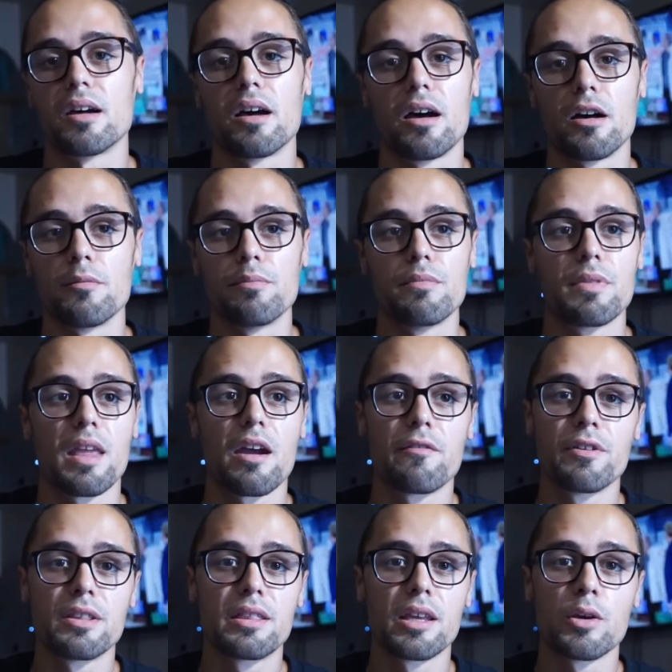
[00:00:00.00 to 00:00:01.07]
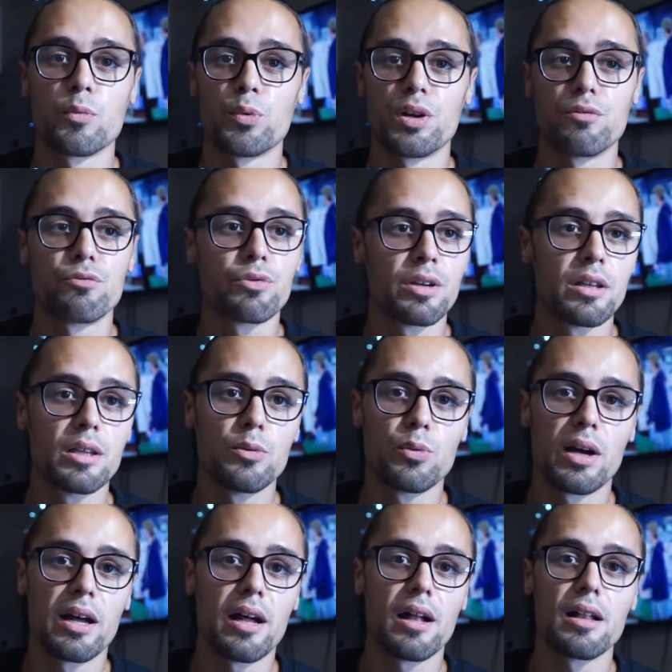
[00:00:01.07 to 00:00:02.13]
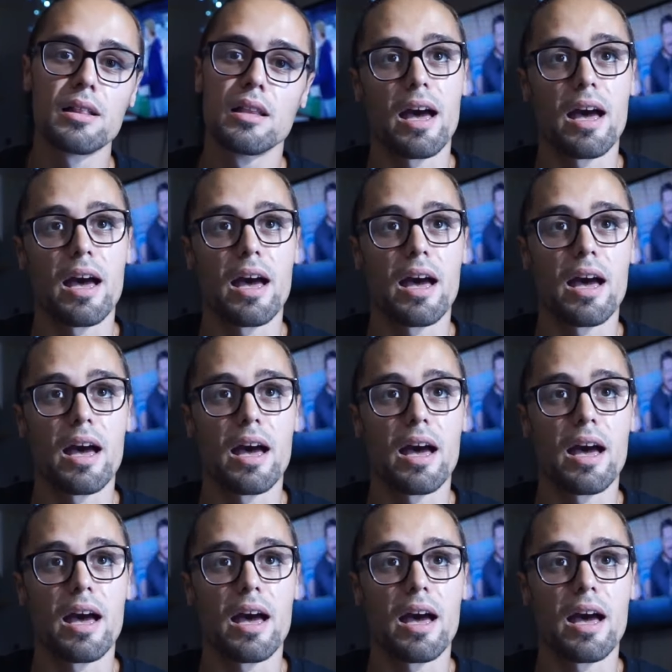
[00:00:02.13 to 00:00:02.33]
Everything went really well.